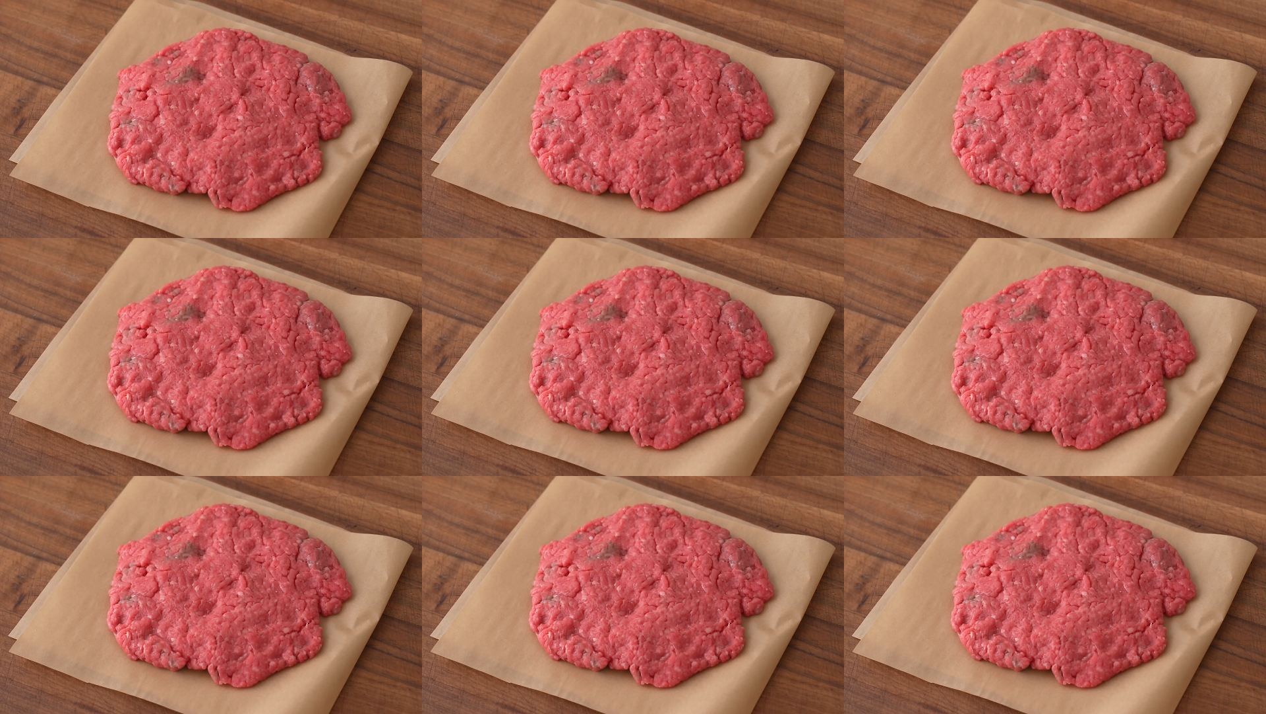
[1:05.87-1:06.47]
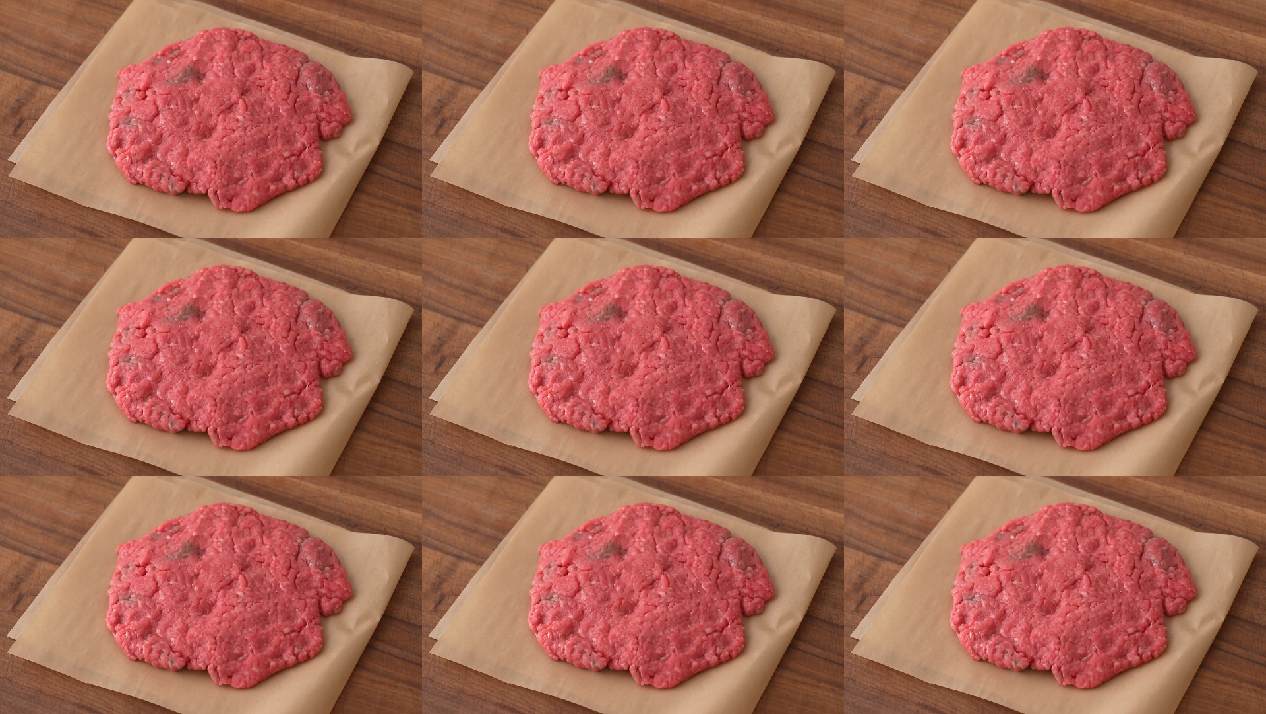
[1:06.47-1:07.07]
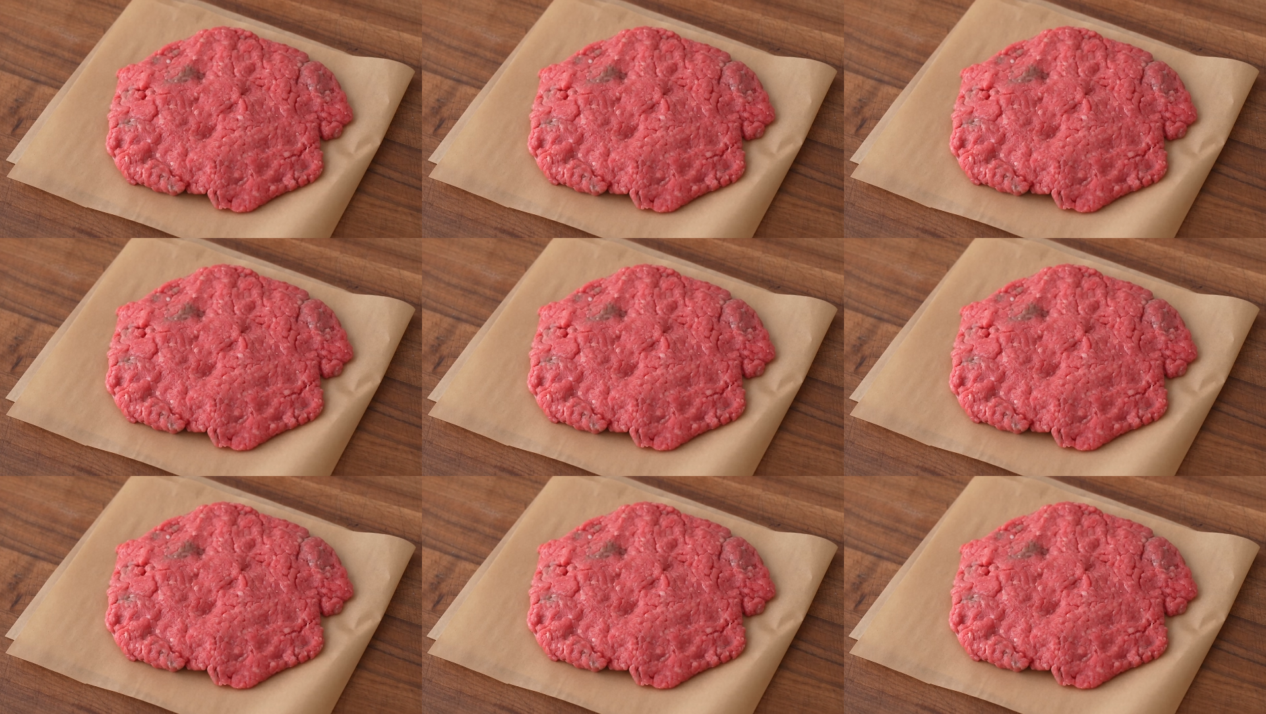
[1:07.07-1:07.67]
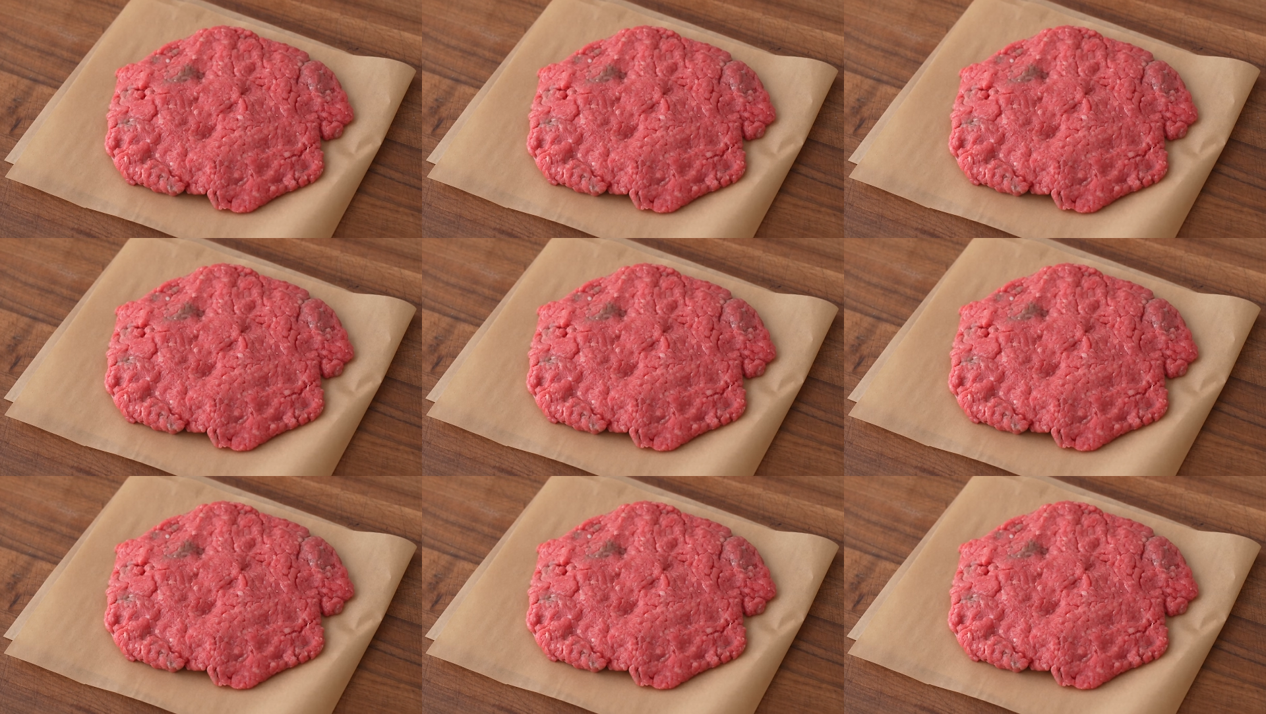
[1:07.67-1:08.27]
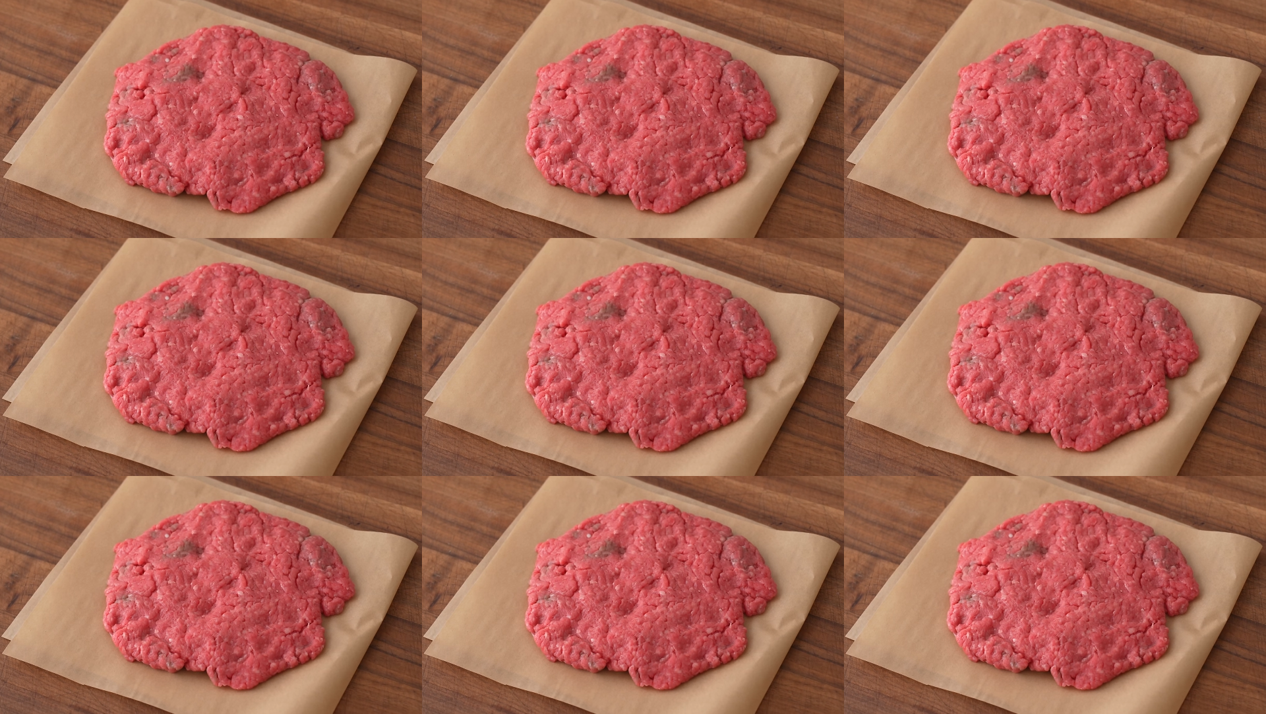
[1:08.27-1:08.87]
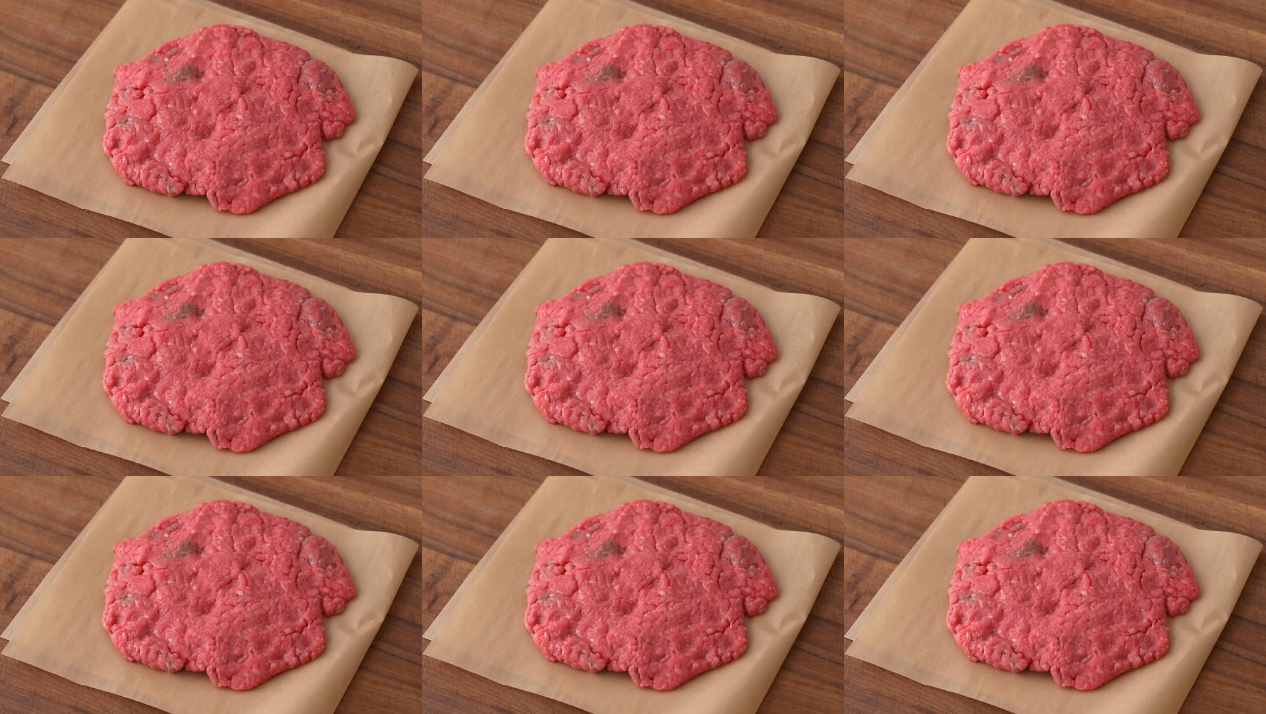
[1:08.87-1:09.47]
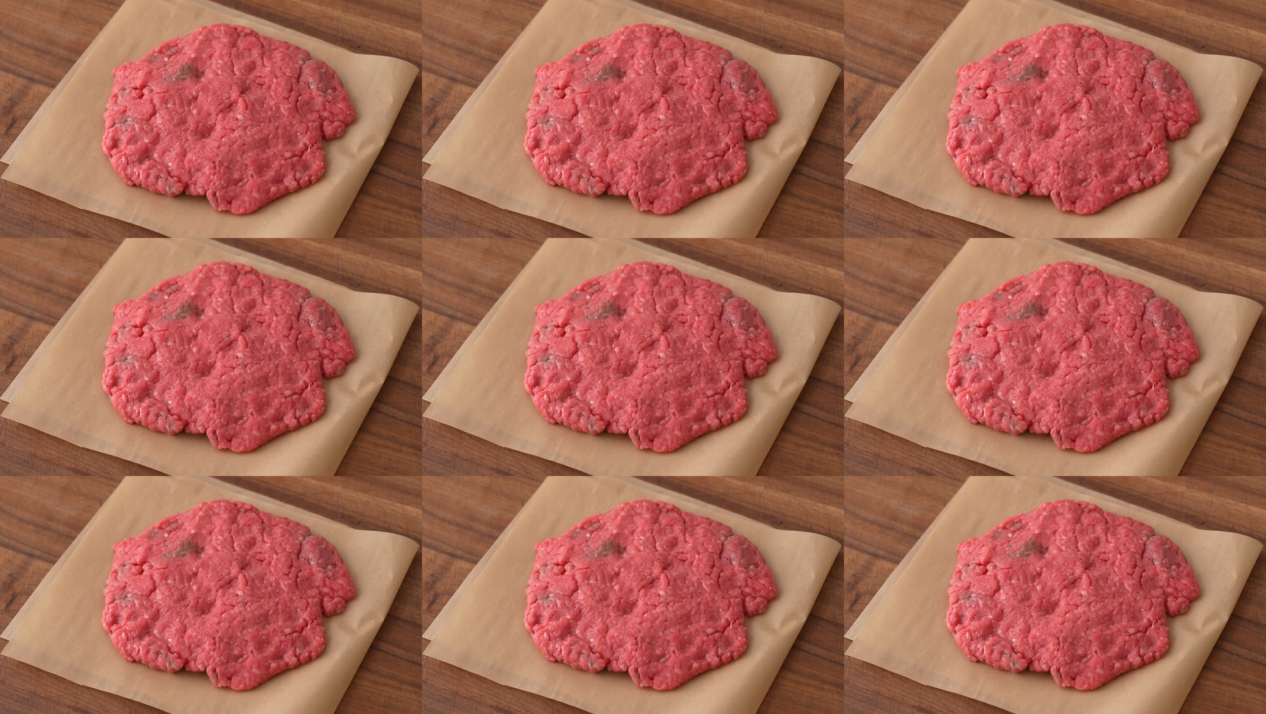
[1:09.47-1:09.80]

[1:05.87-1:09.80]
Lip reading: (no speaker visible)